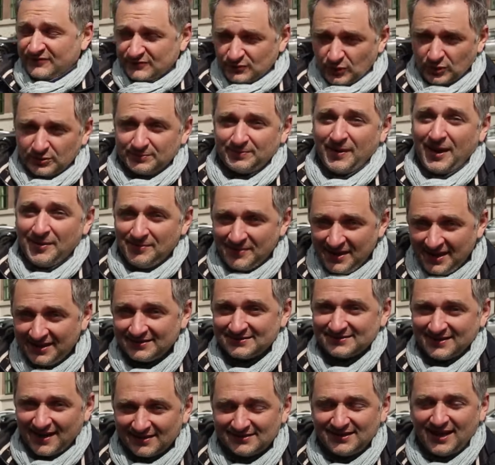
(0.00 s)
And while
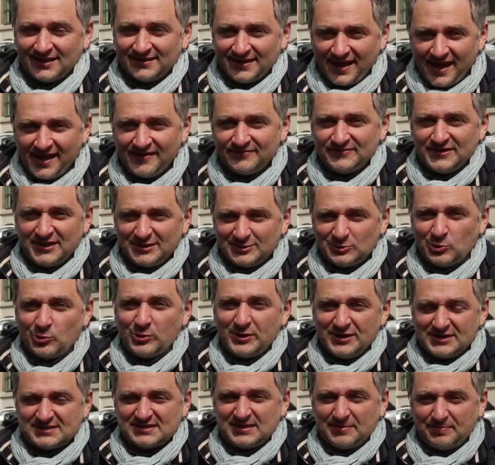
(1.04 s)
naive tourists are trying to
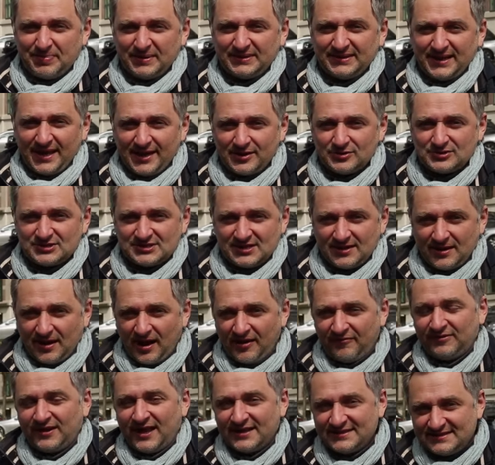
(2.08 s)
master this ridiculous
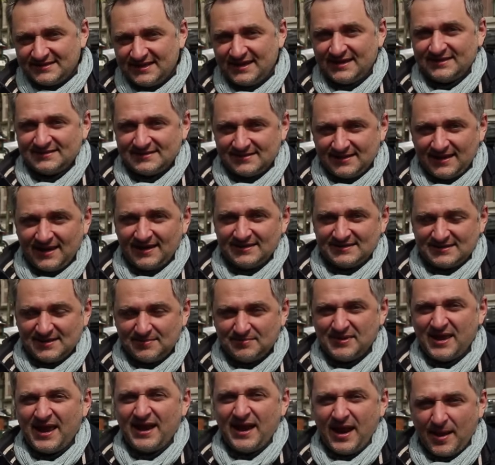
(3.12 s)
skill, poking
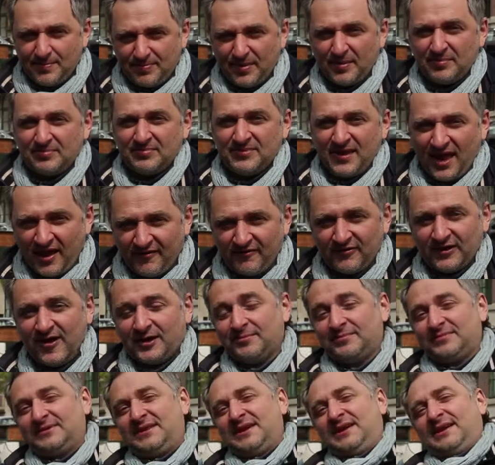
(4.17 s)
herring into their
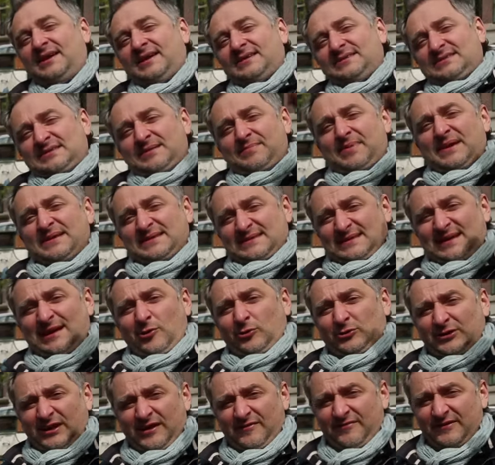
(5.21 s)
mouths, the local
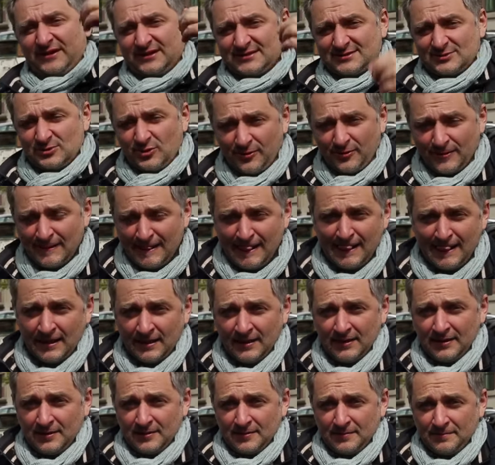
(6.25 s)
people quietly
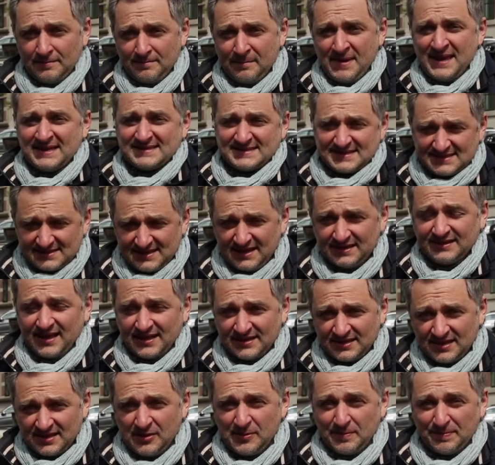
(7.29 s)
laugh at them and eat herring
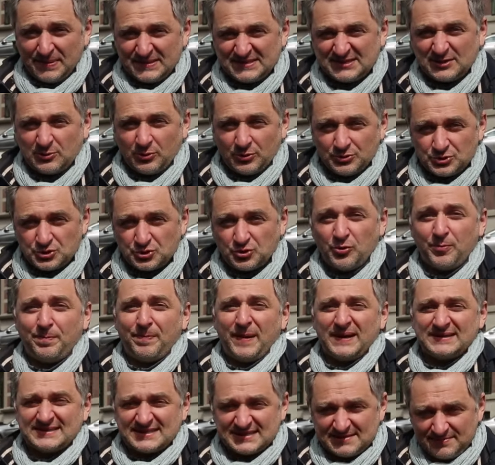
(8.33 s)
like all normal
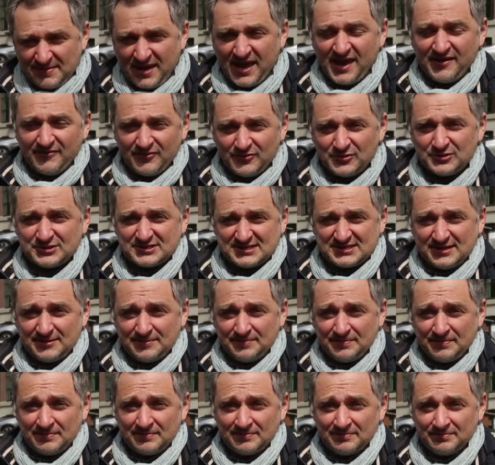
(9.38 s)
people do, with a fork and
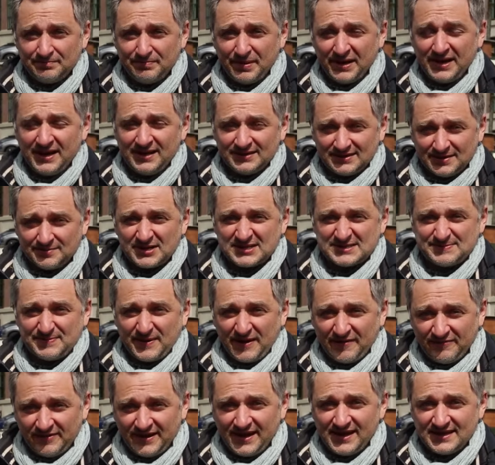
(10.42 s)
a knife.
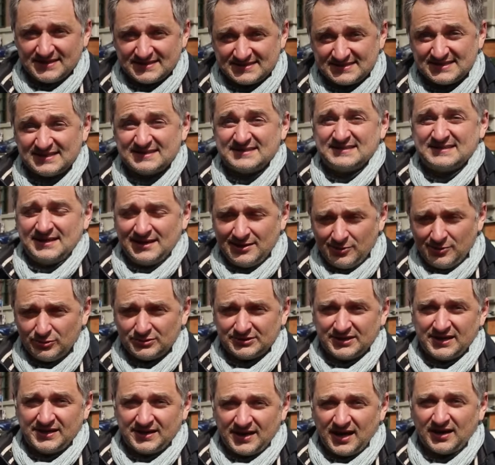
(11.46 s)
And
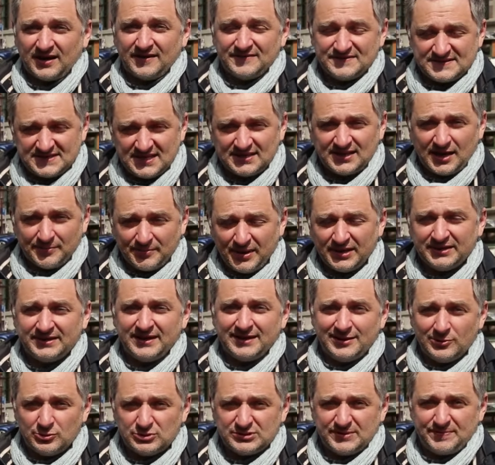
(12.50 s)
this, by the way, is
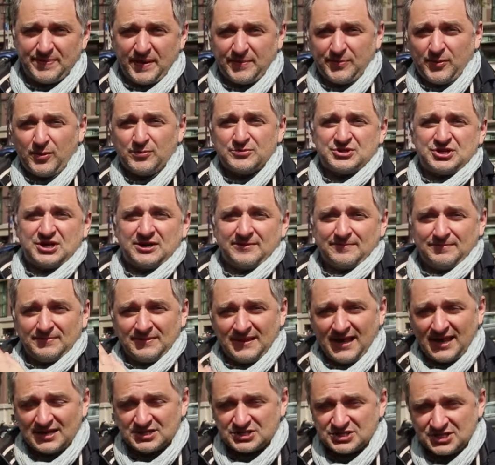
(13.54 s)
completely reliable
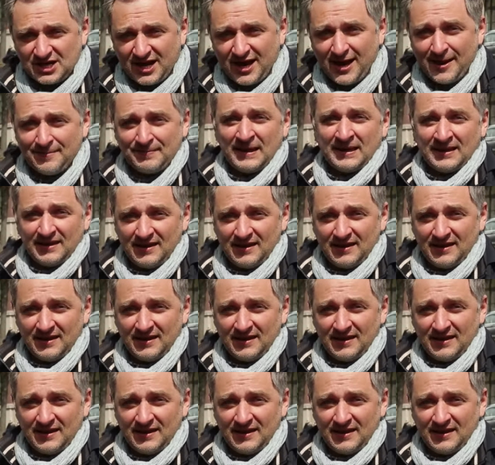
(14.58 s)
information.